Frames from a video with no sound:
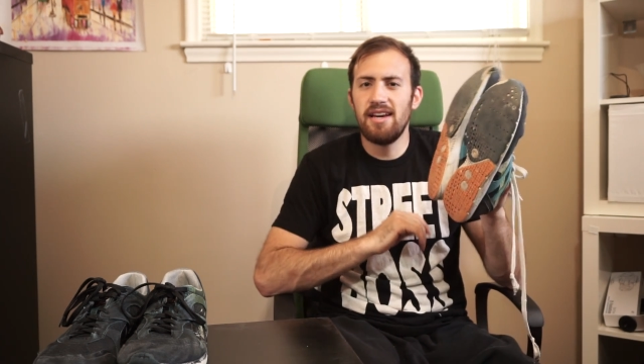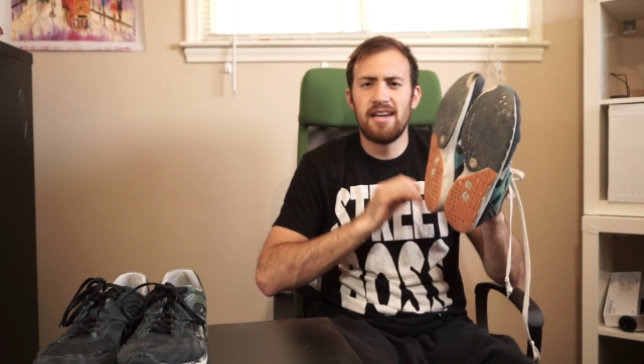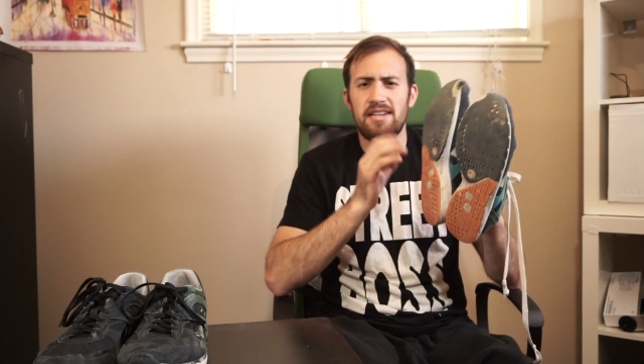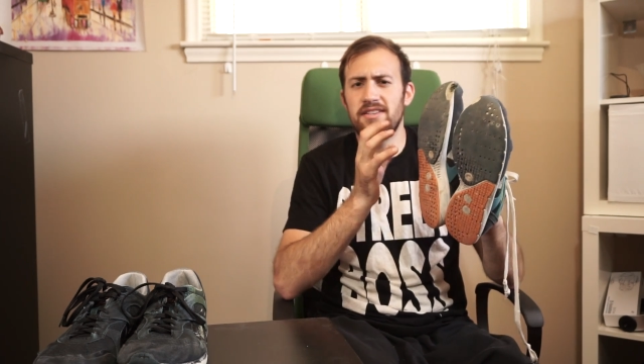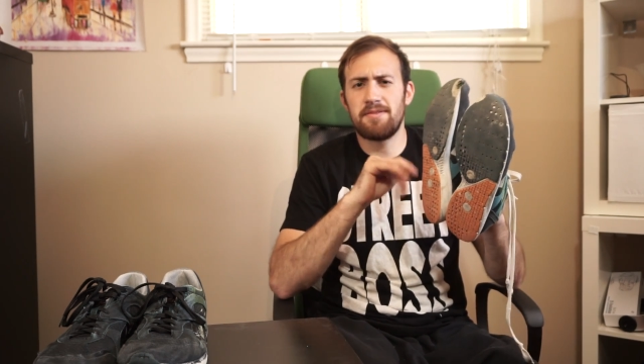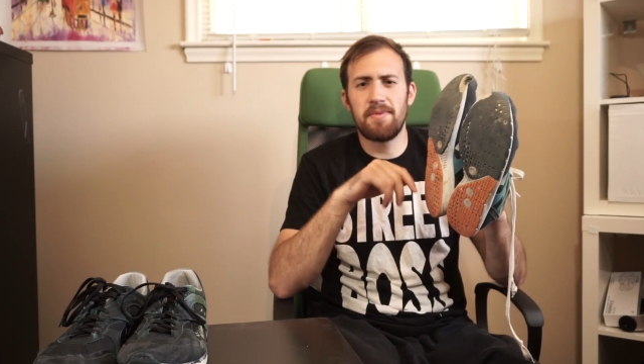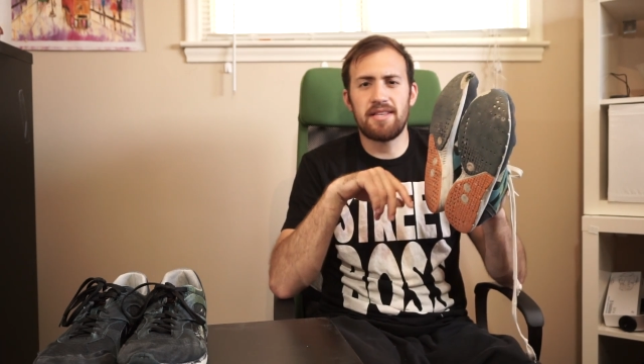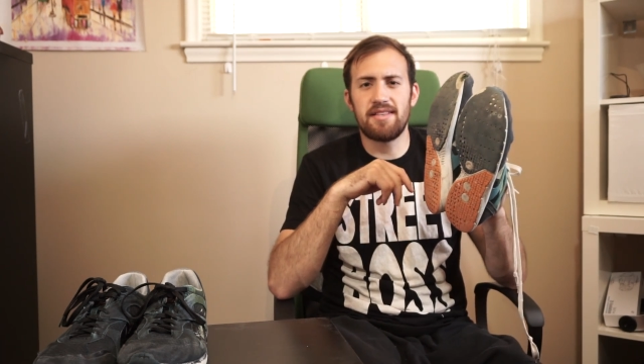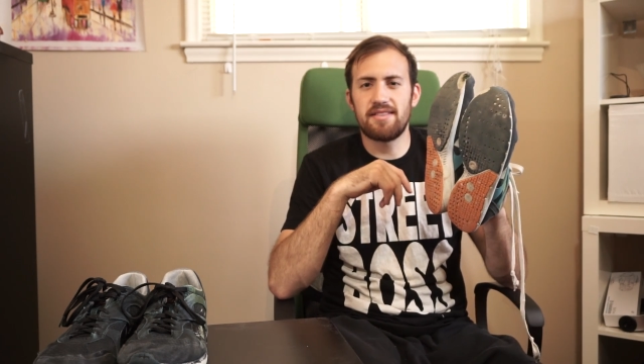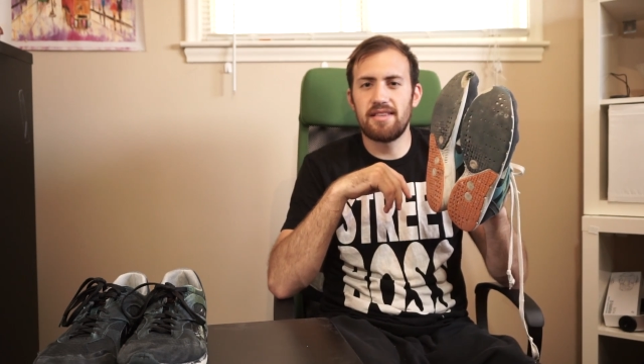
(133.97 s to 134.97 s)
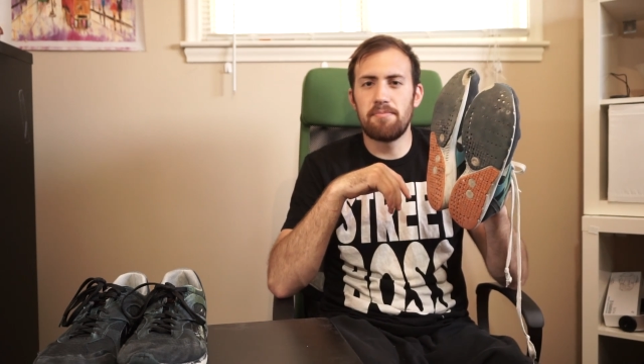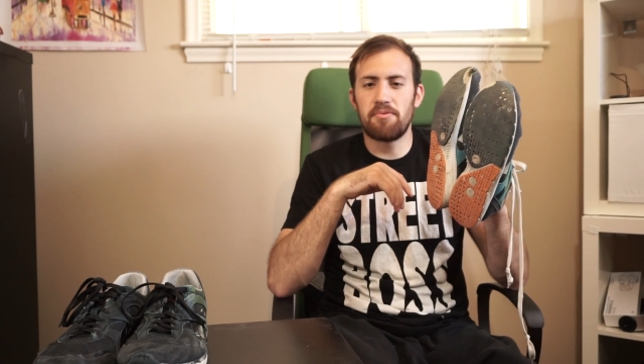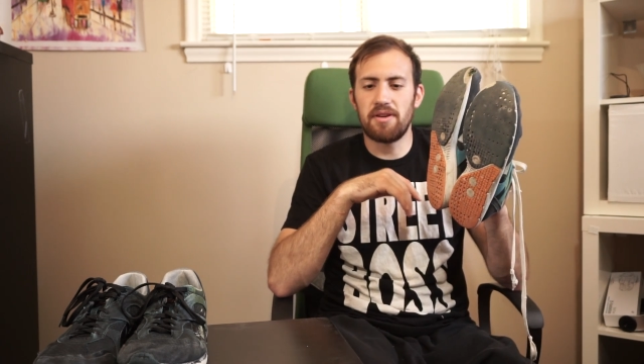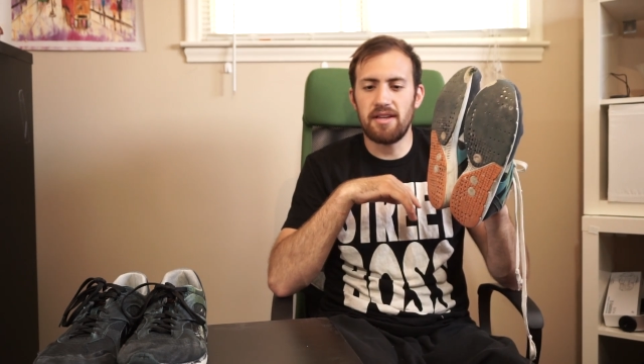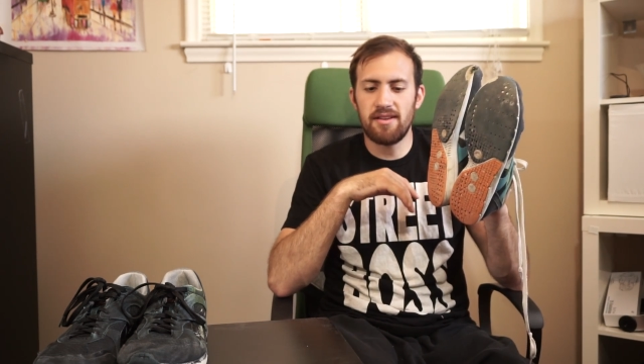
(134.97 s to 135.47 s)
it just makes it
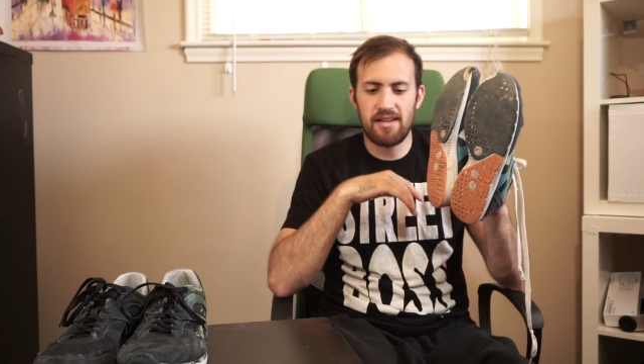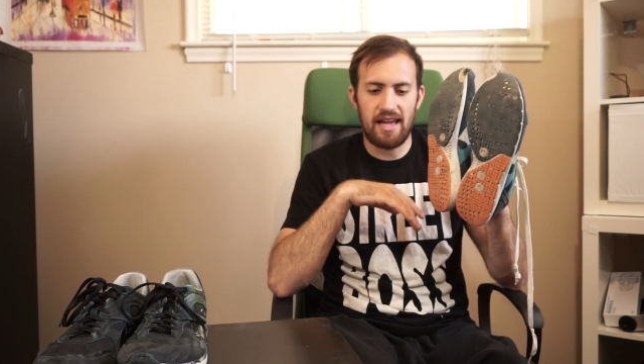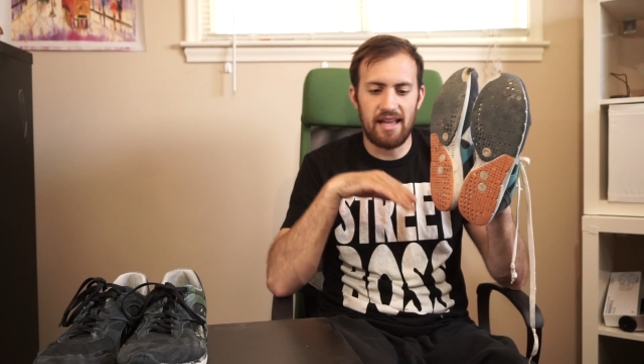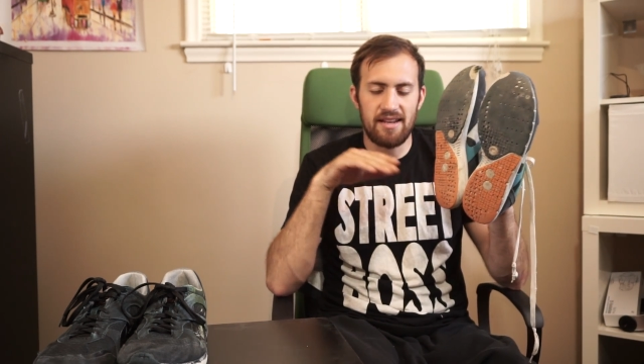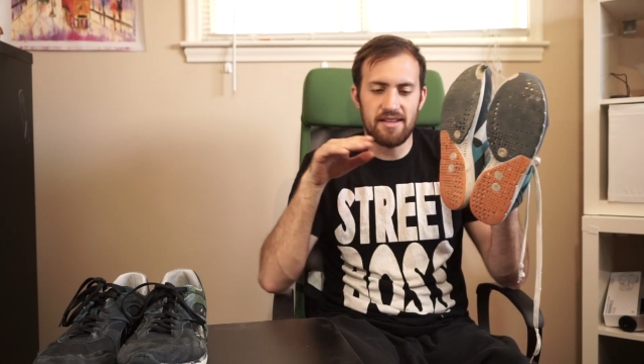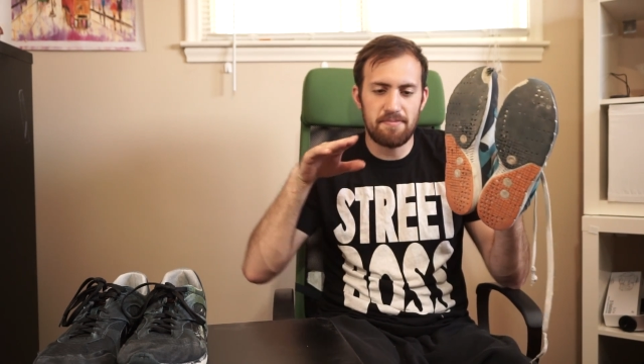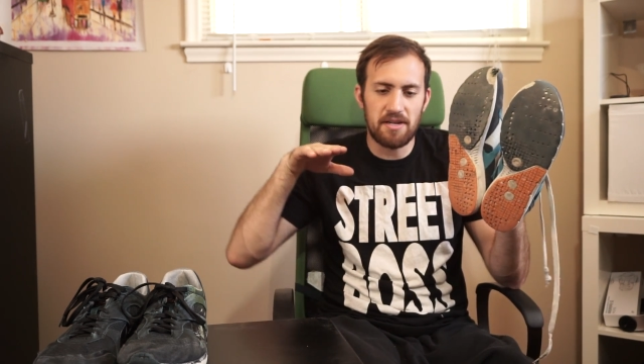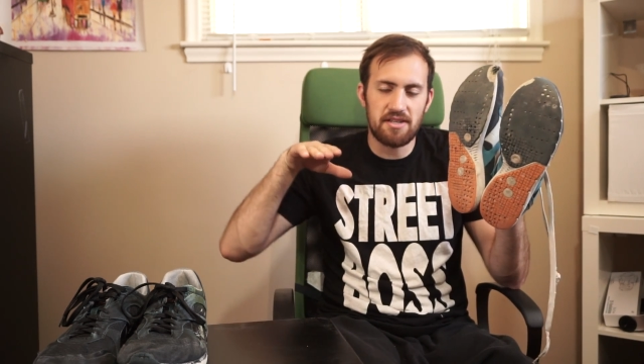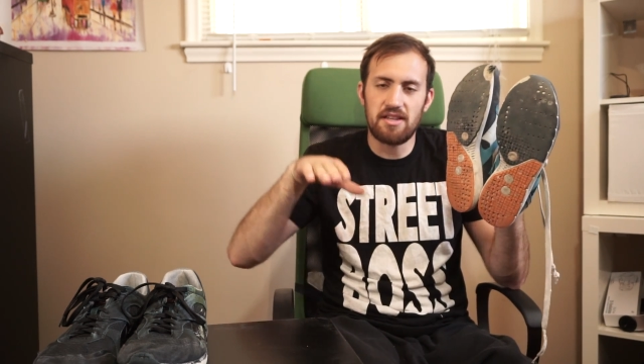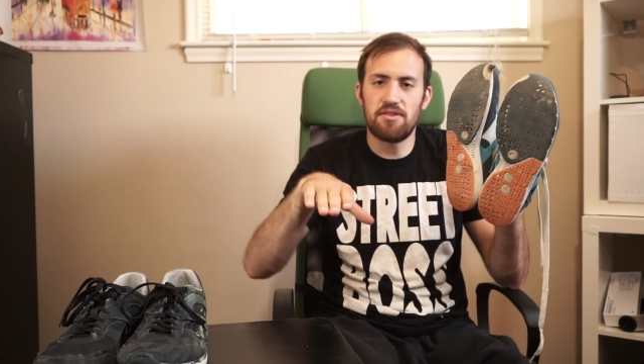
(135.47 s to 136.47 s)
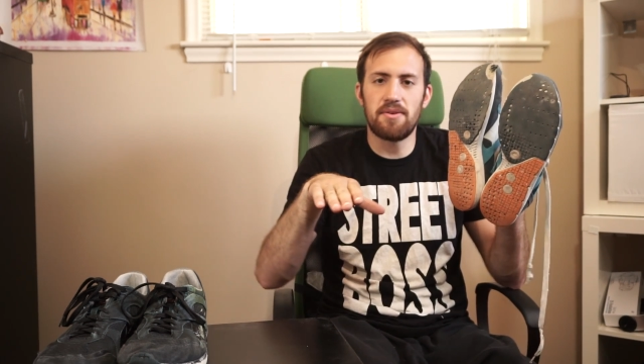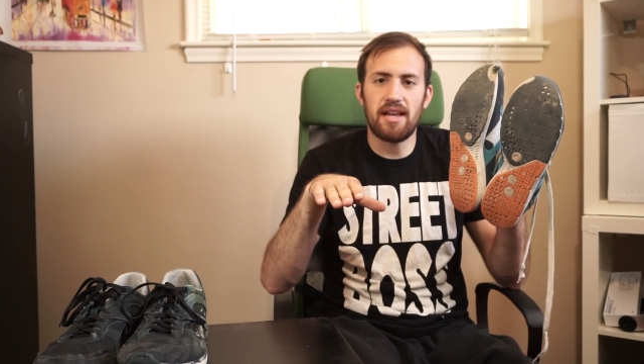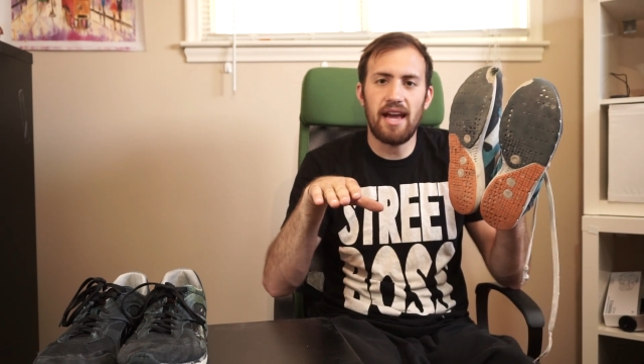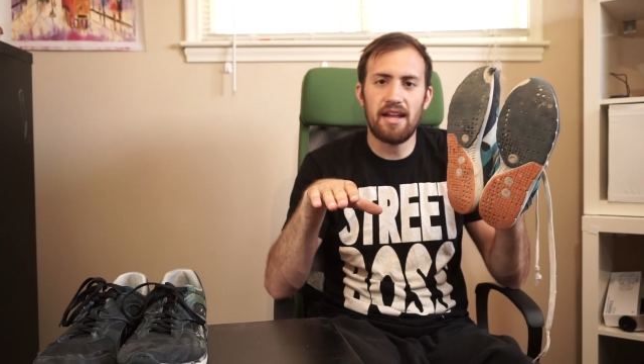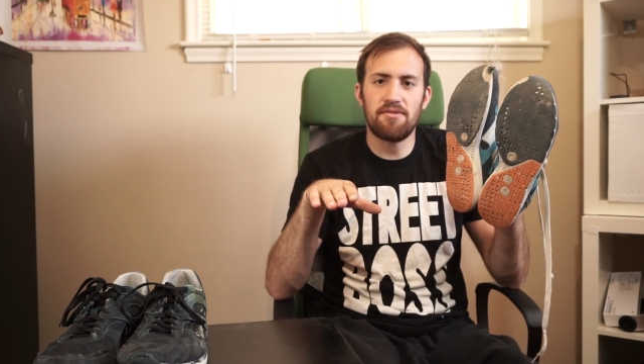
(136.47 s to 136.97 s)
slippery, and especially doing
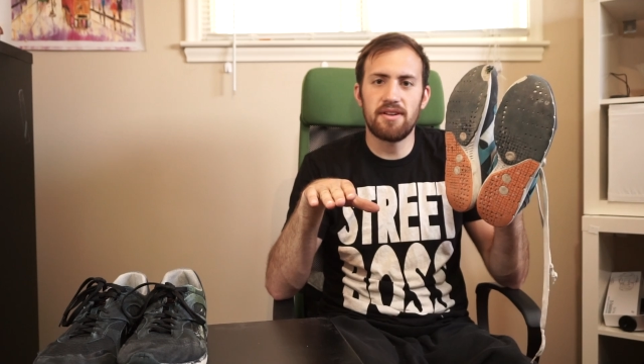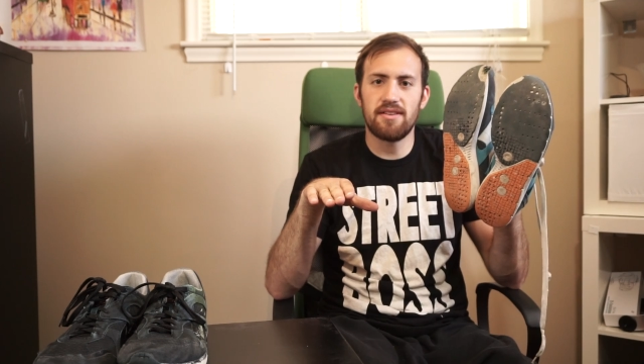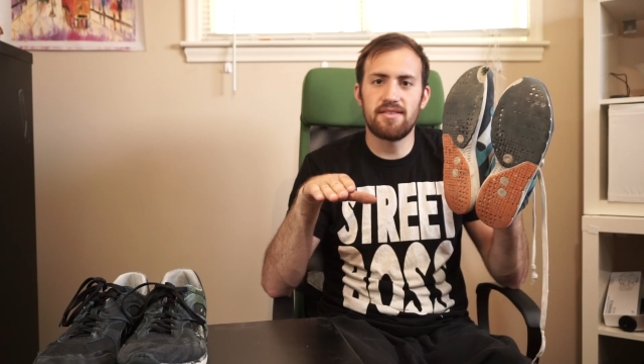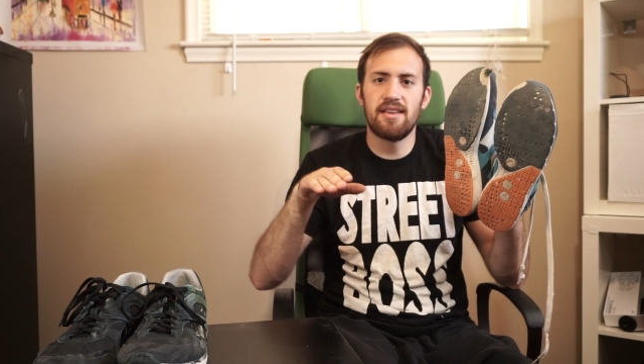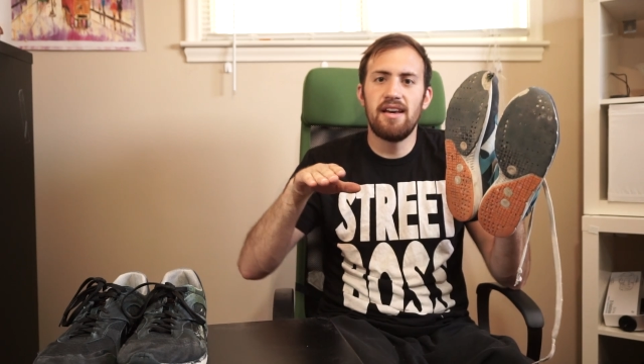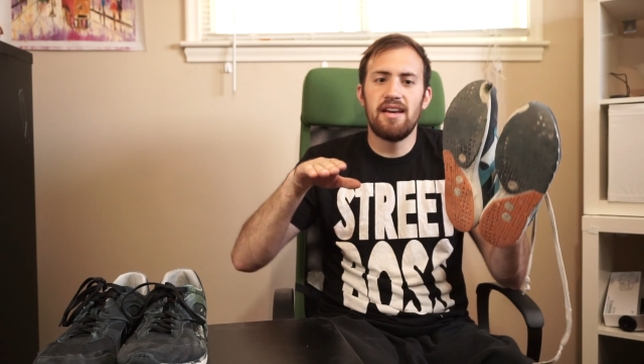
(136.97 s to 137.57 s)
handrails,